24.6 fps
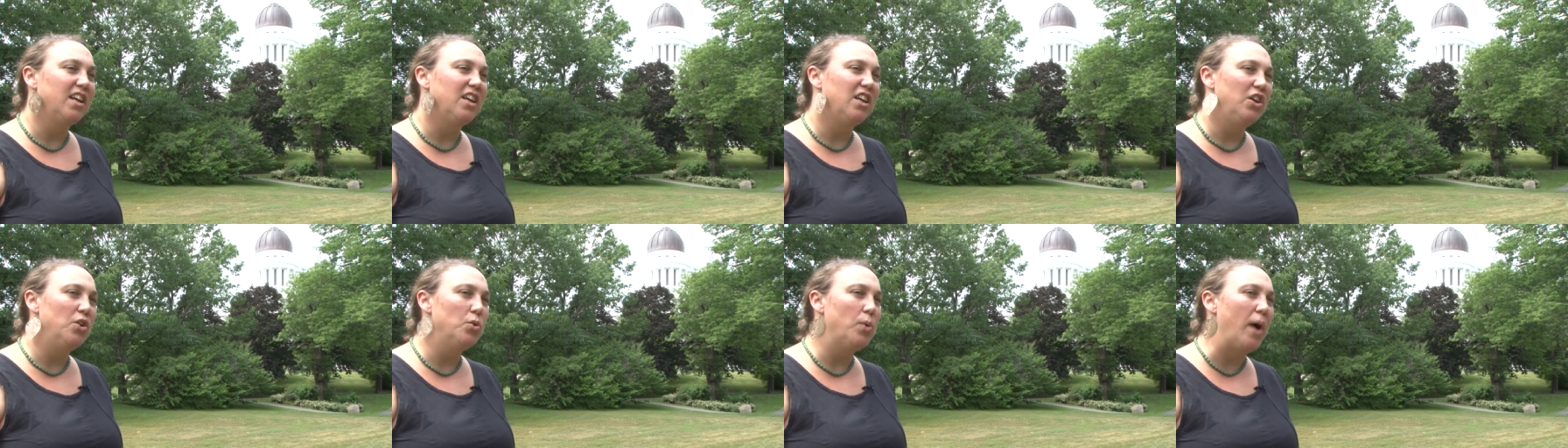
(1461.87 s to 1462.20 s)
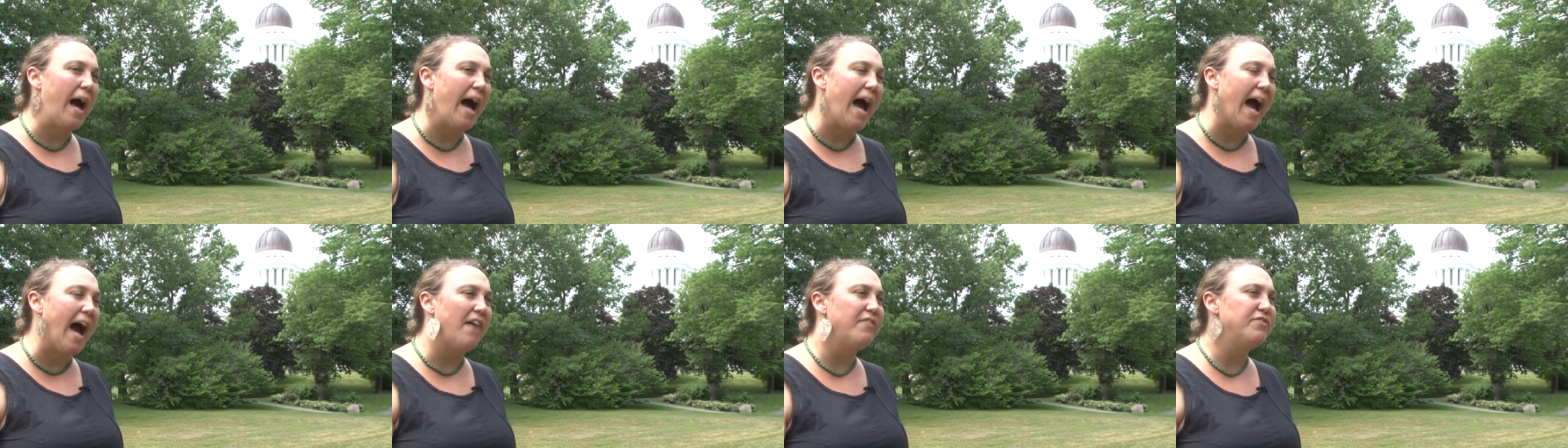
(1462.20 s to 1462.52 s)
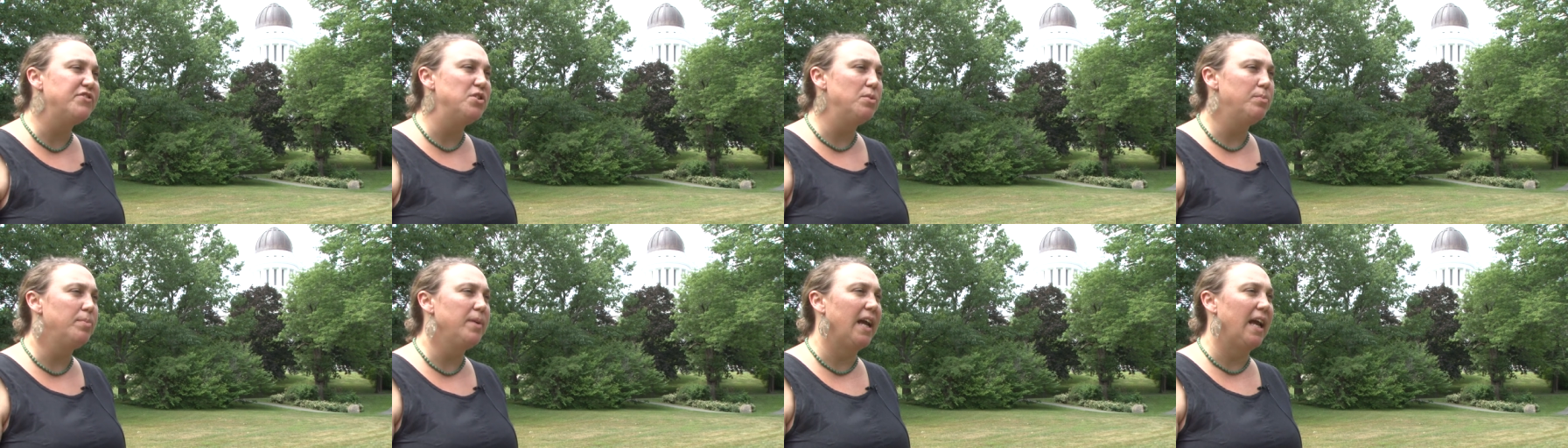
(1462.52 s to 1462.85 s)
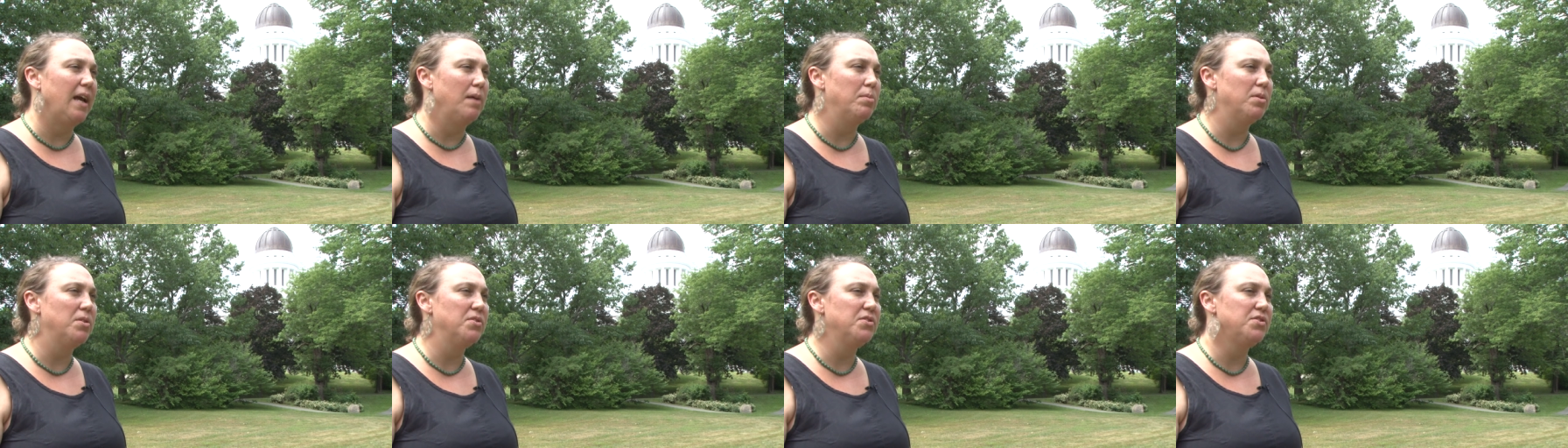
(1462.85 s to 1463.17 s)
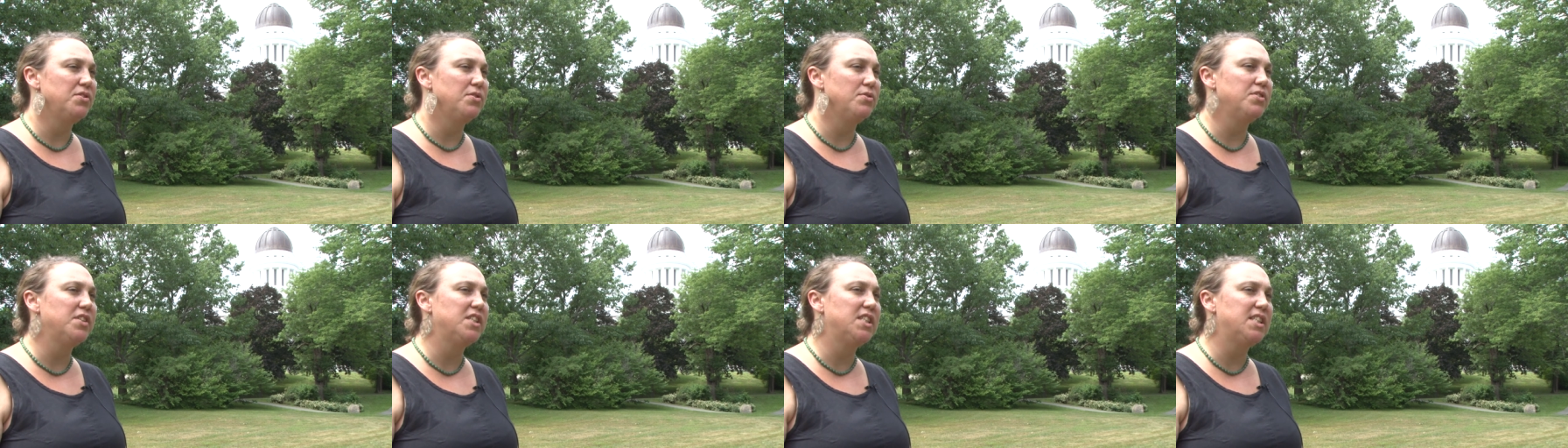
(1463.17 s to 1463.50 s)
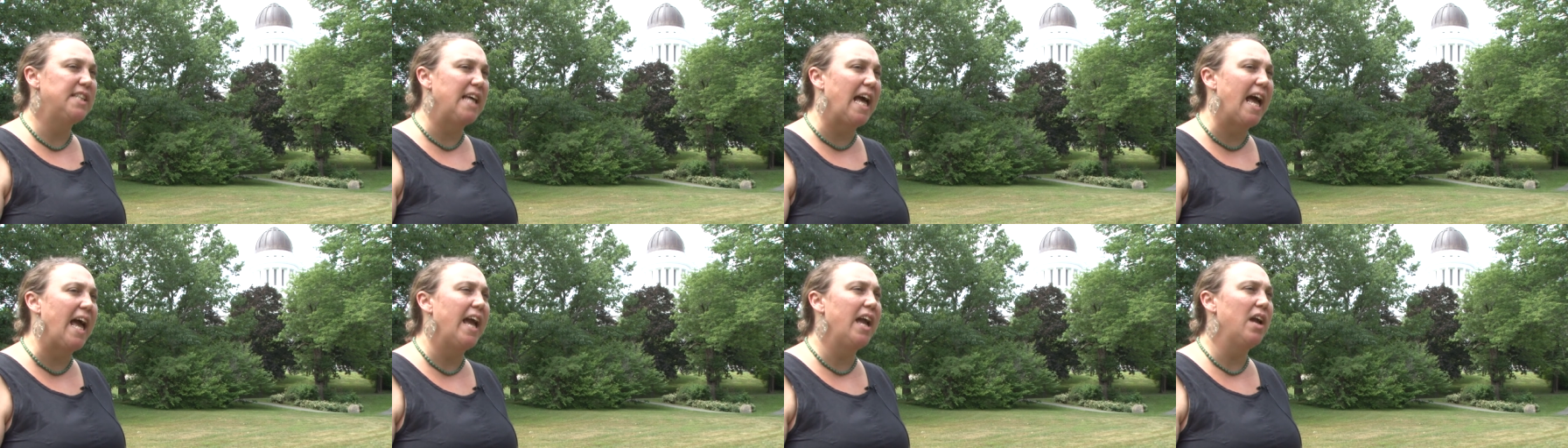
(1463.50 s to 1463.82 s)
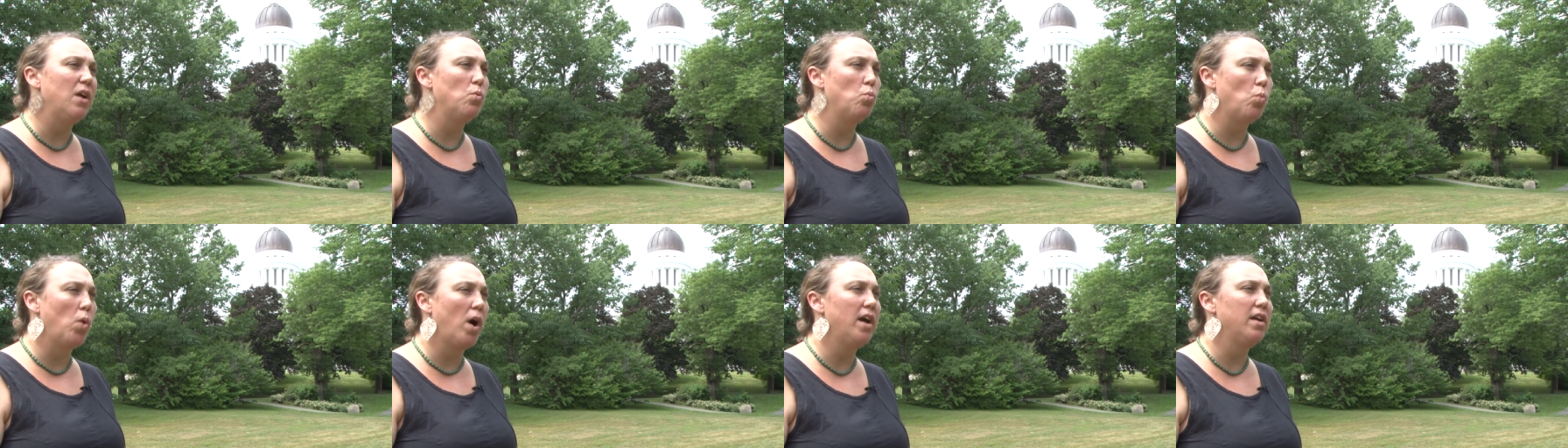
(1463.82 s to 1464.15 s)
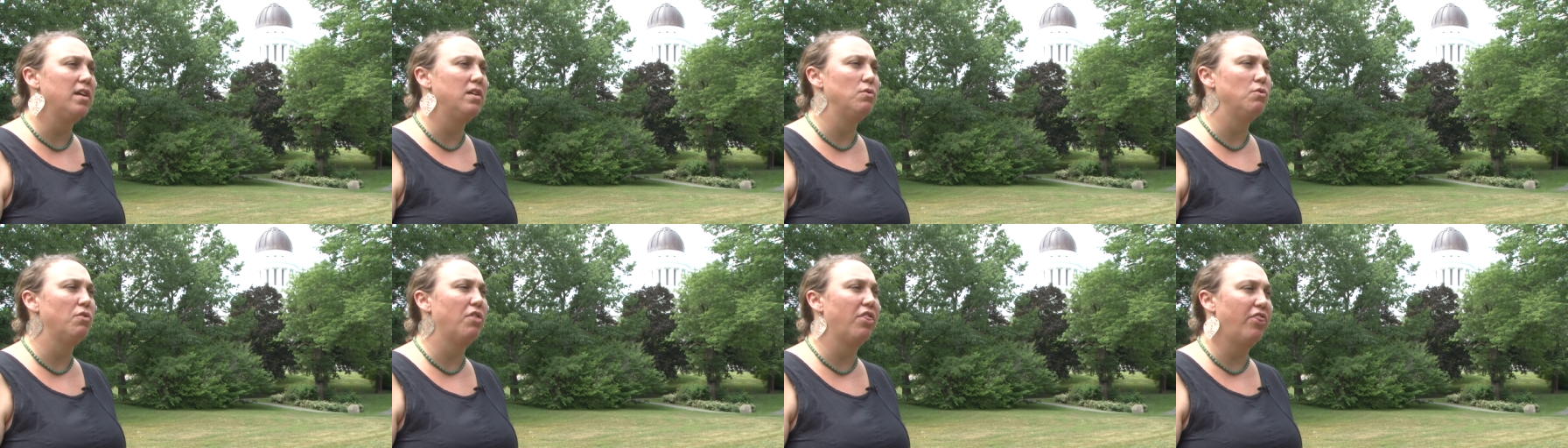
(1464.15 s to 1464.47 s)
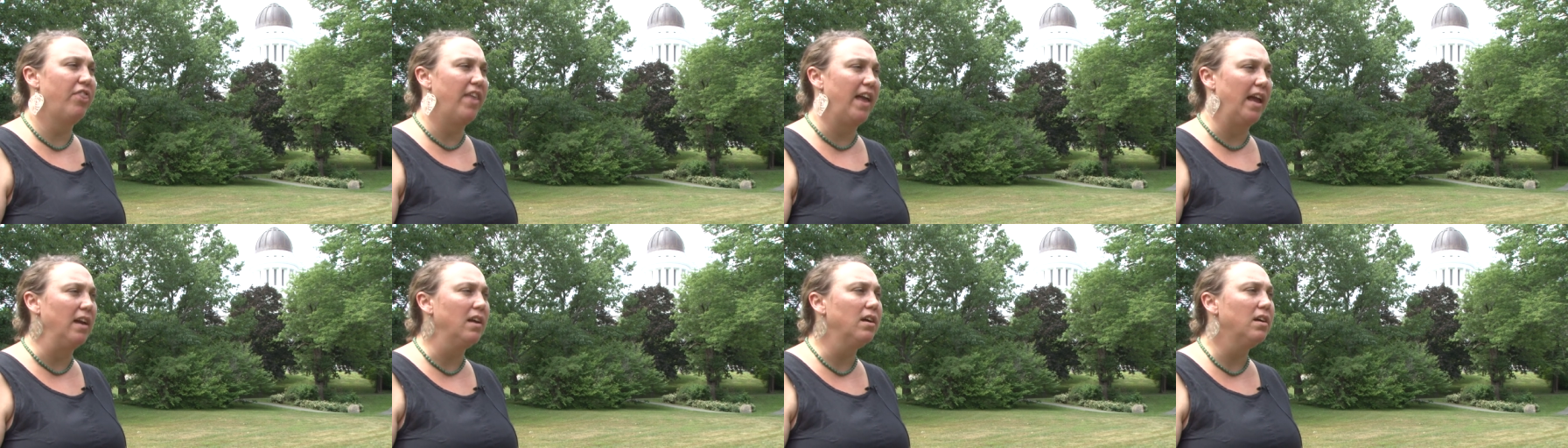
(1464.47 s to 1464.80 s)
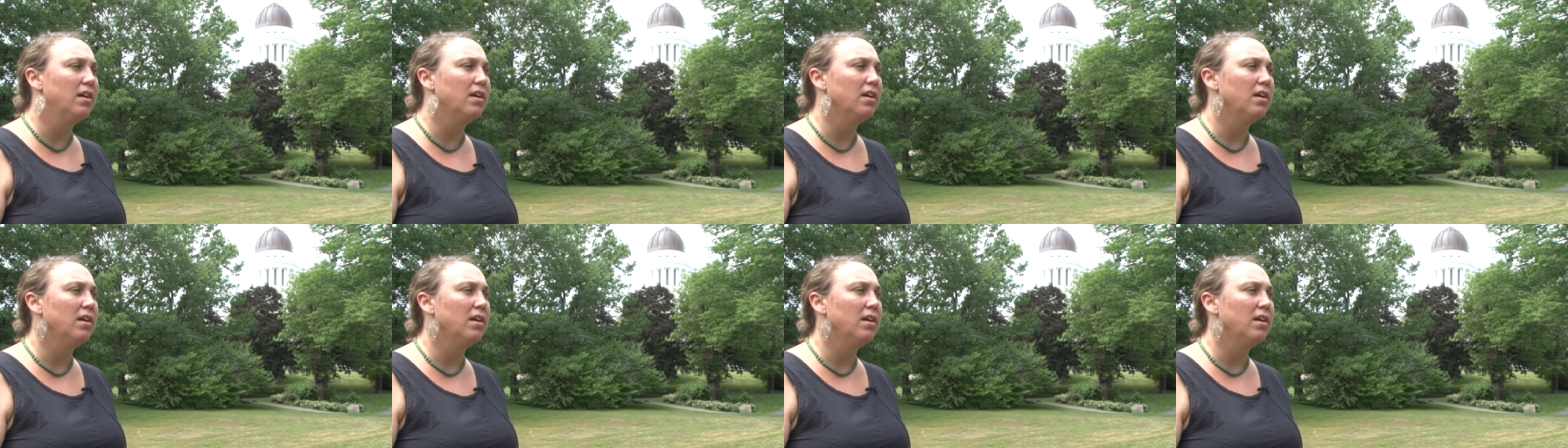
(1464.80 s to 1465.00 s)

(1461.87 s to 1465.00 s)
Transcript: You have to be able to say what you think